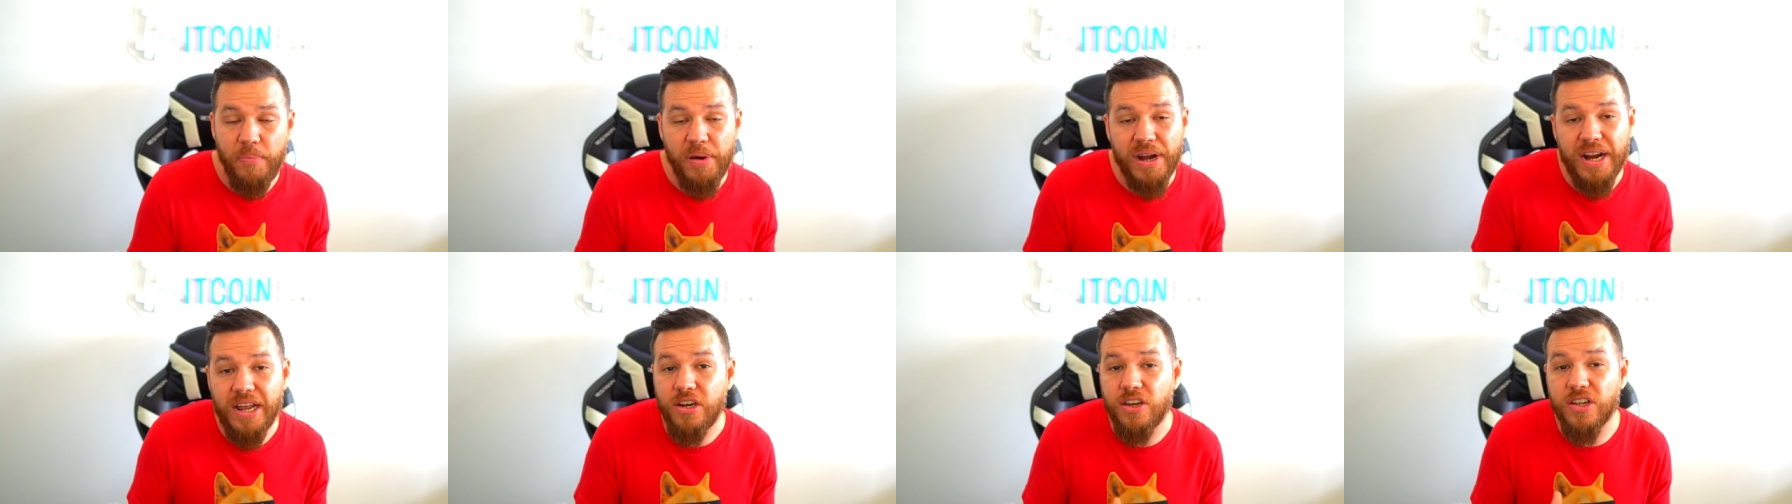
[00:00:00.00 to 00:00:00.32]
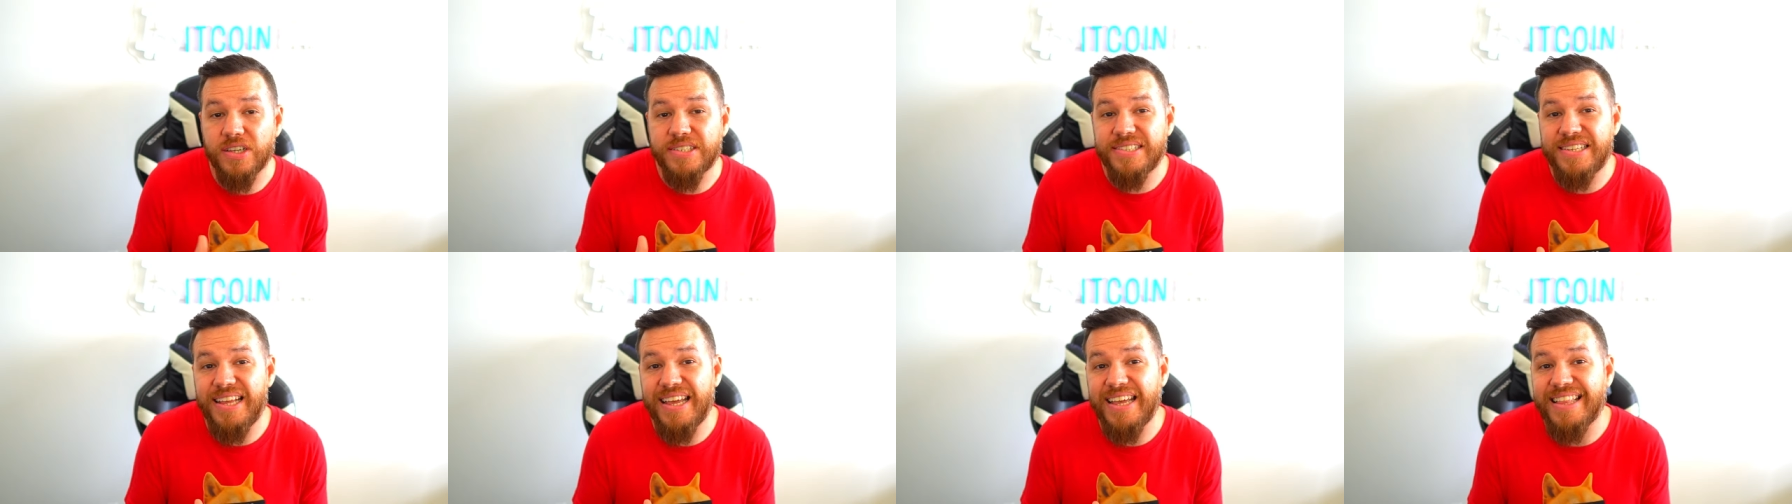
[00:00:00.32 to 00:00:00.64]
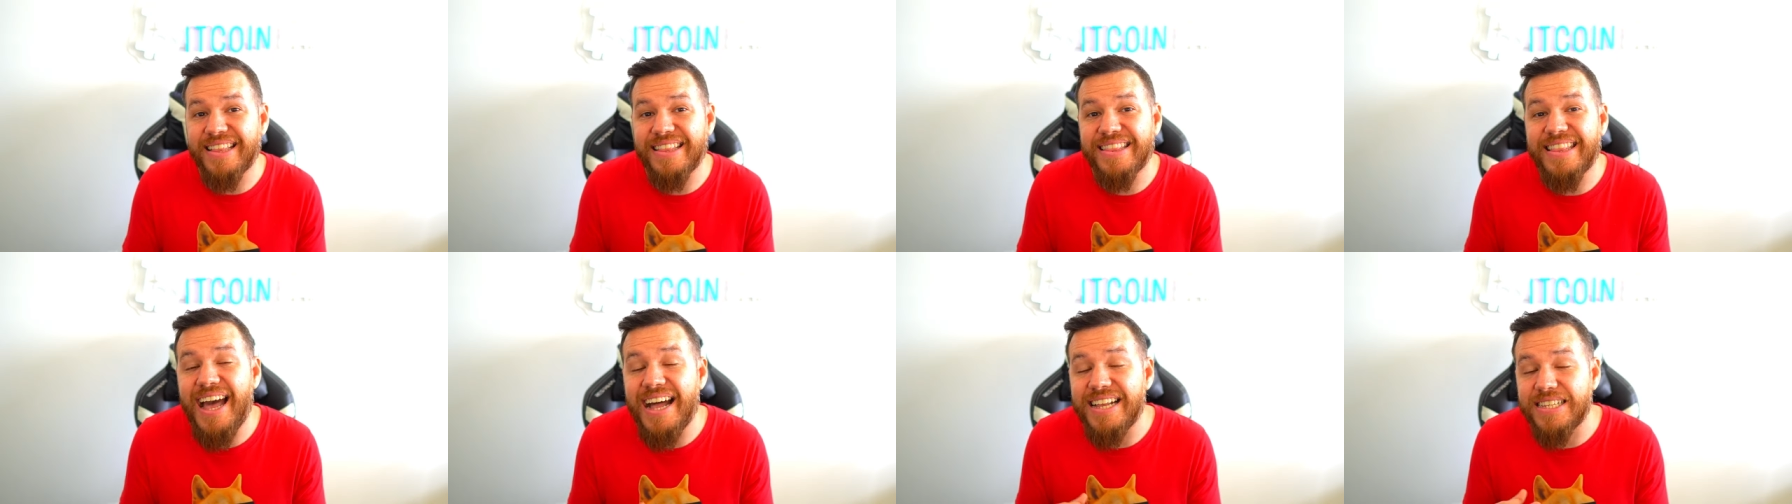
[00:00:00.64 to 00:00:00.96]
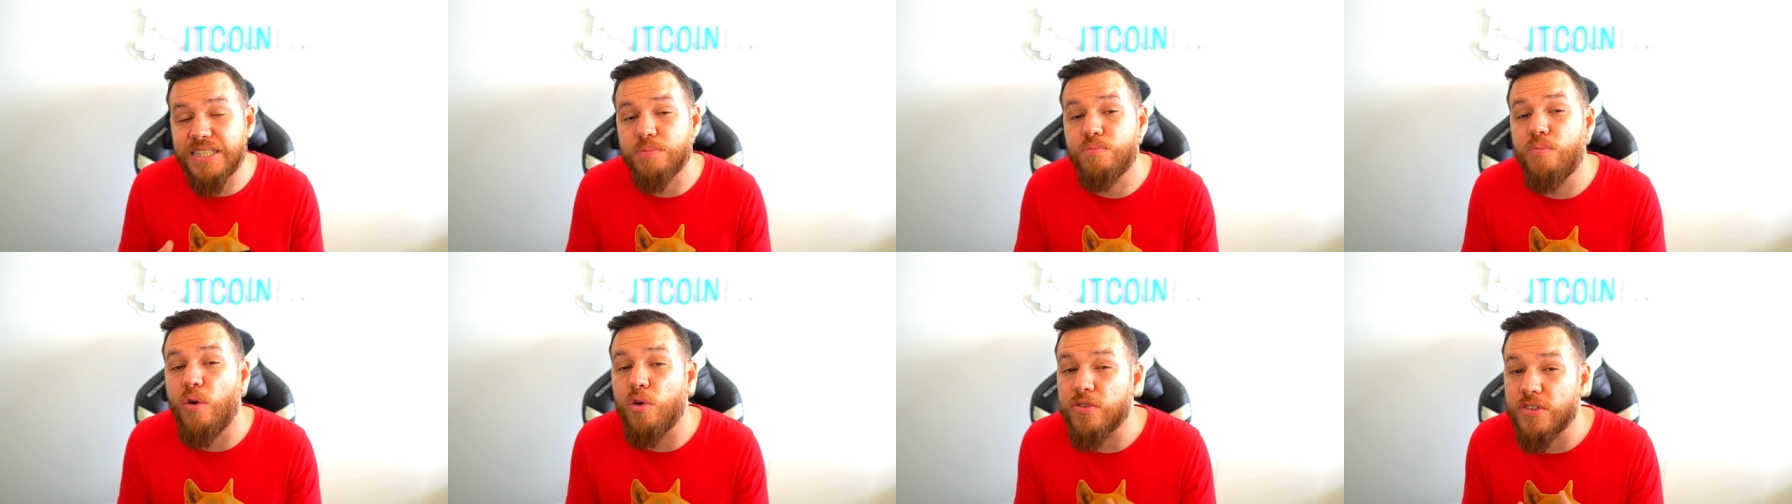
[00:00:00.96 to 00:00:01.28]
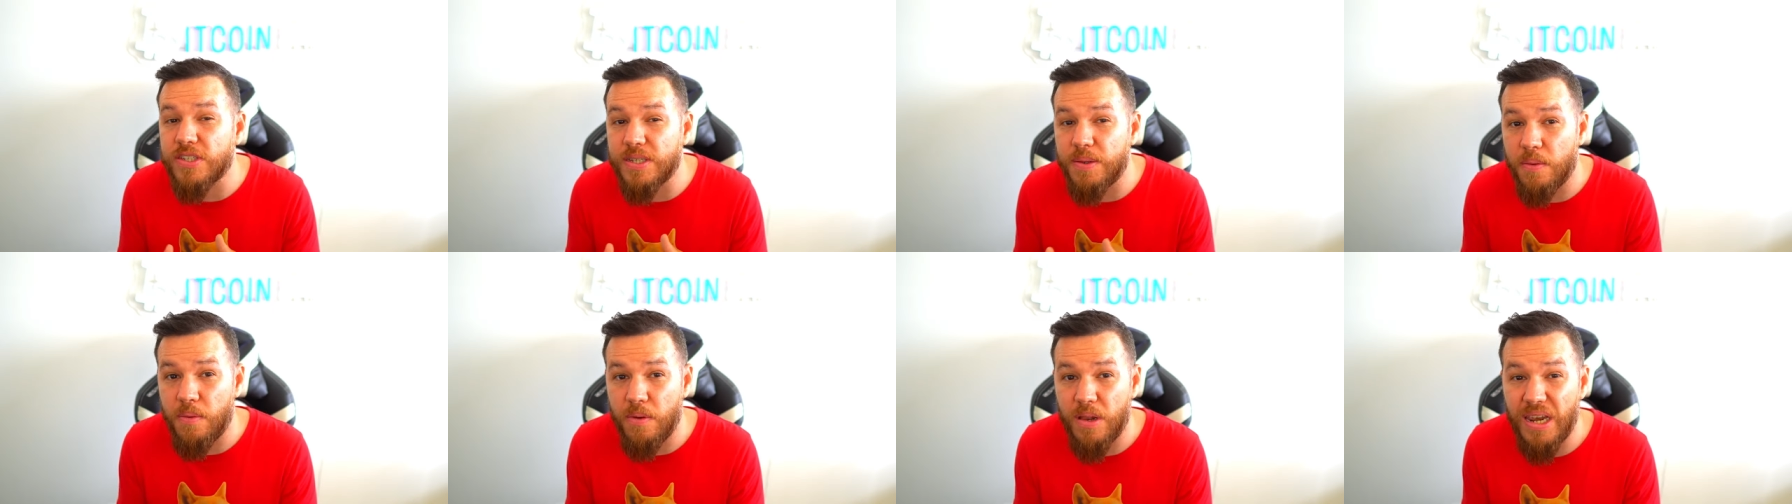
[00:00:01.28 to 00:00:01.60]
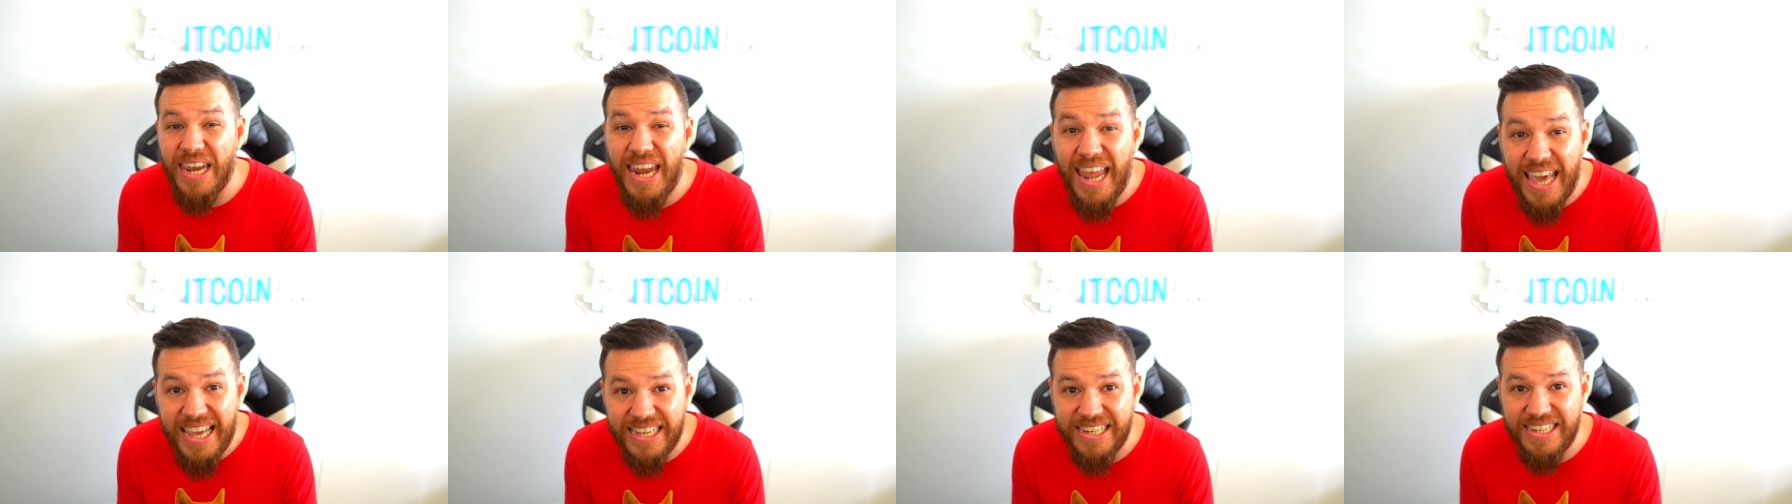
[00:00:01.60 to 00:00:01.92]
but it looks like that's most
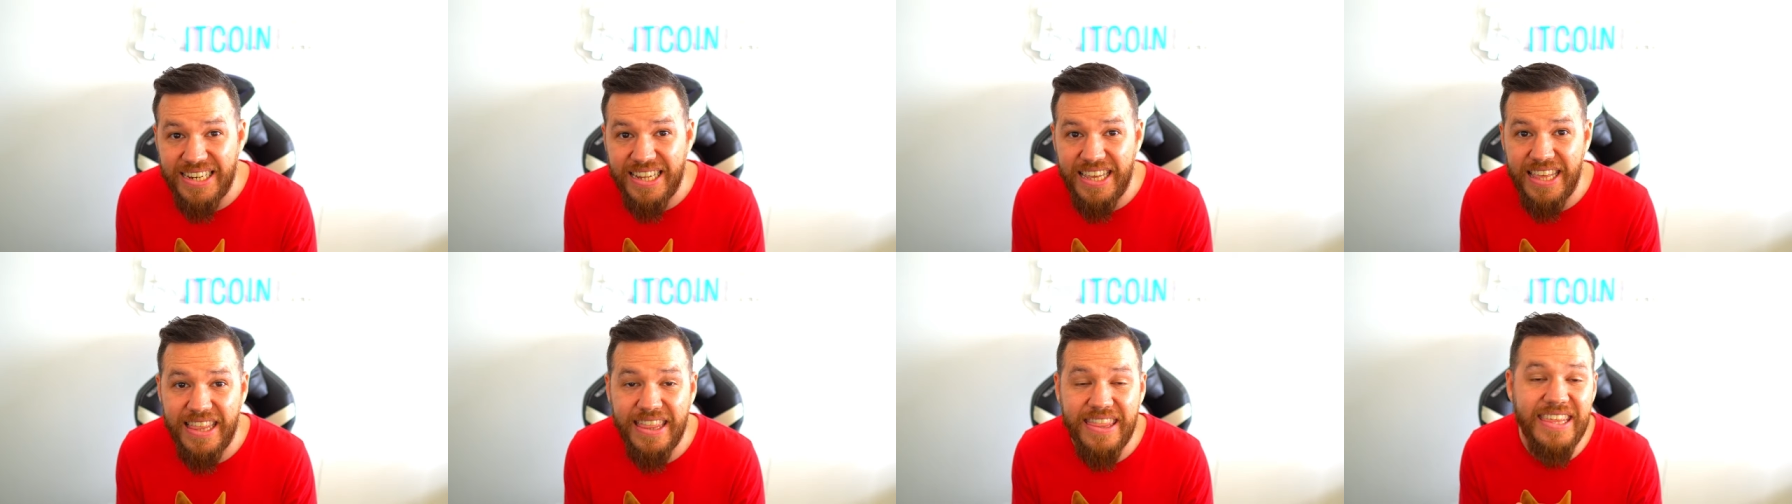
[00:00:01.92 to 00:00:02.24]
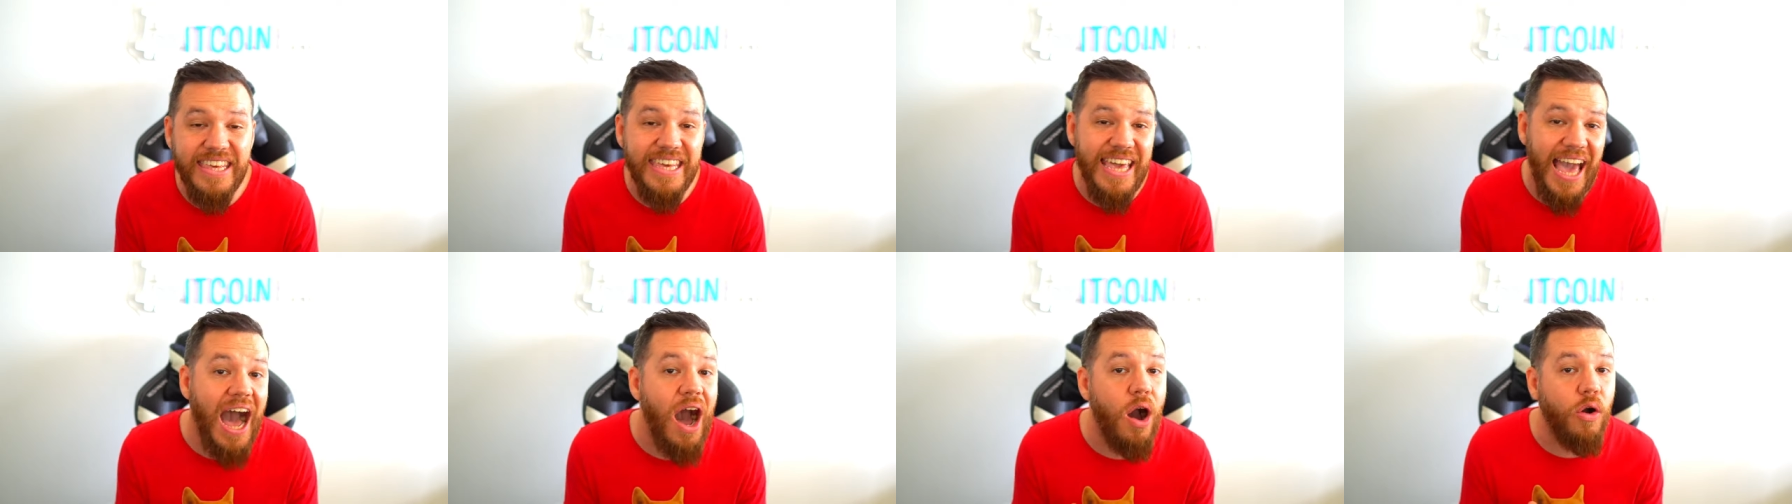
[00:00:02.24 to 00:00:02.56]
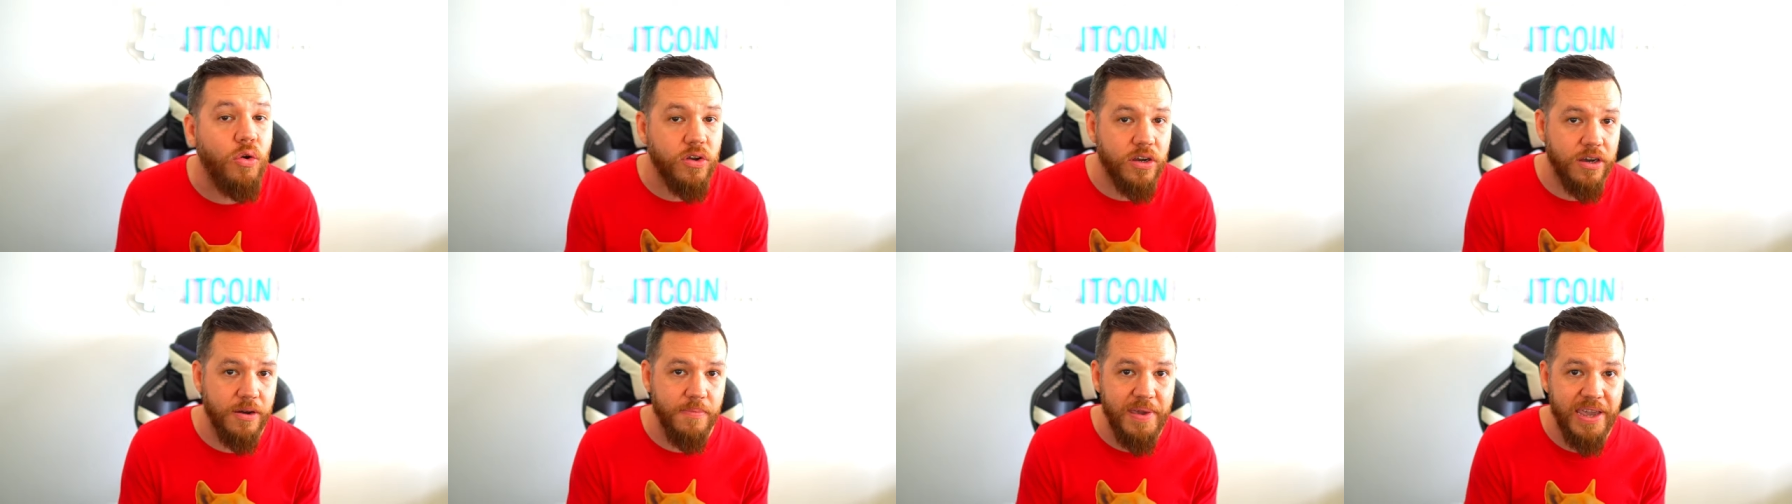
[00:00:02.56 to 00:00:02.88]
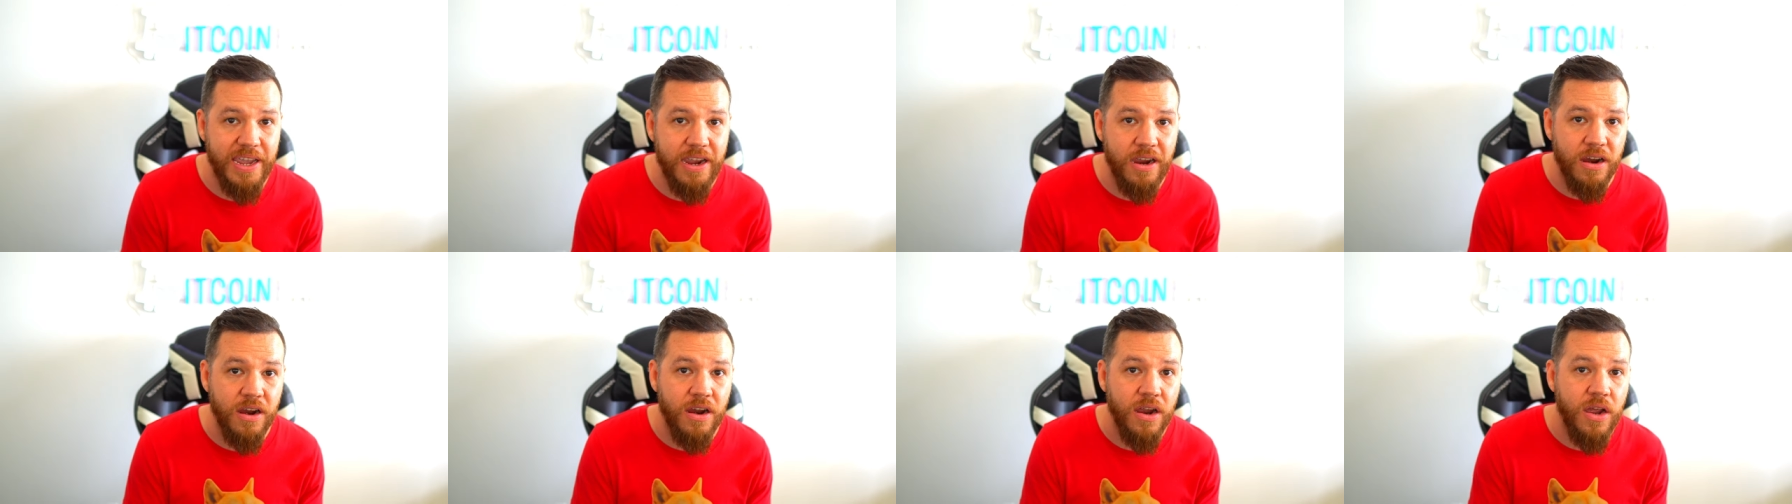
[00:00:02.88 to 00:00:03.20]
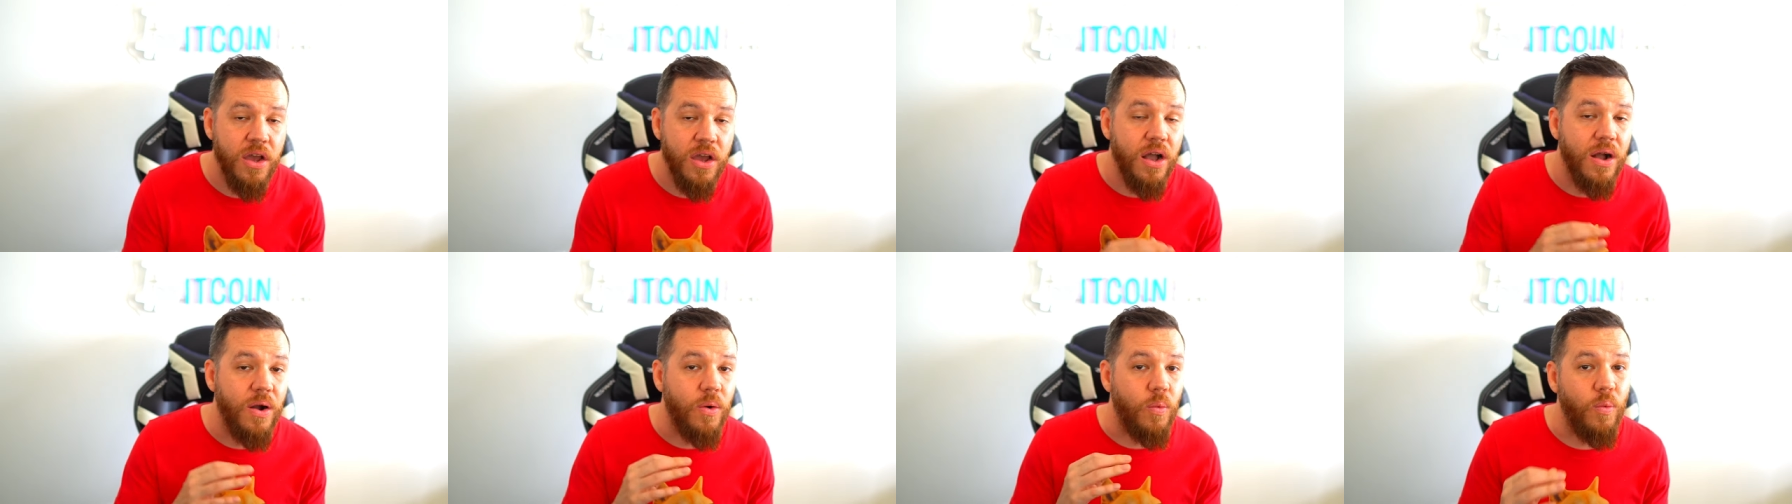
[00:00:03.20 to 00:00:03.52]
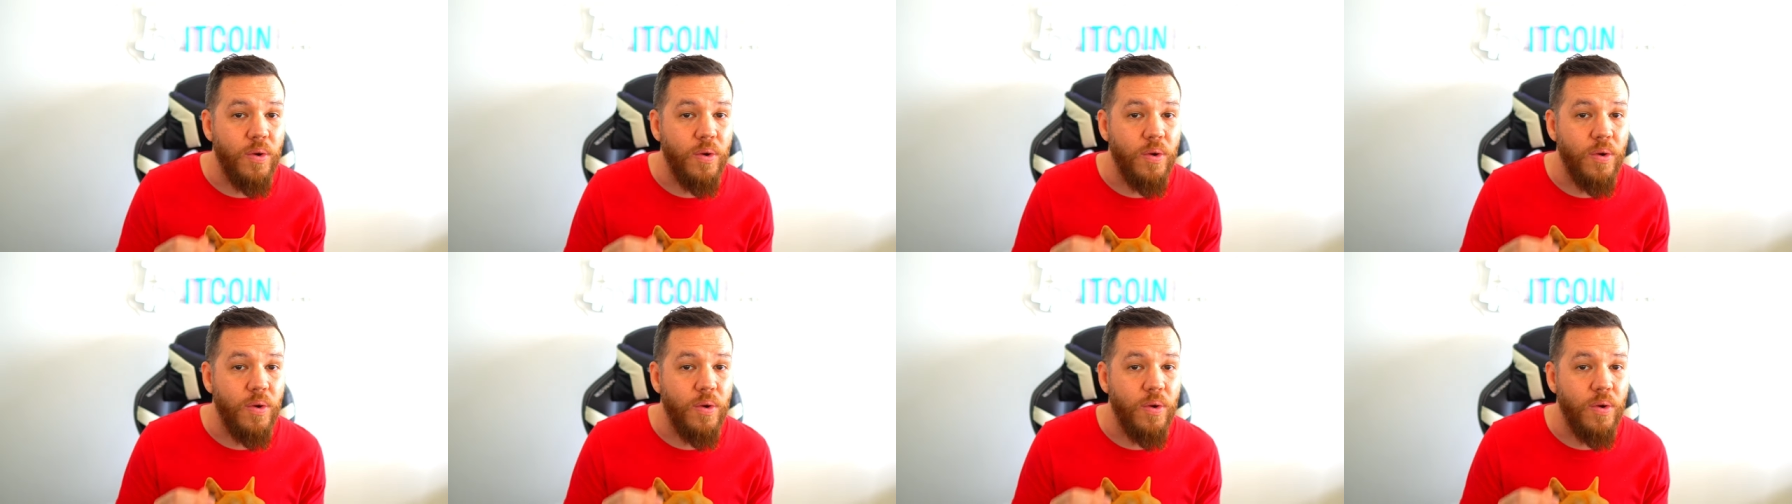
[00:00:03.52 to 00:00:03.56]
likely the outcome here.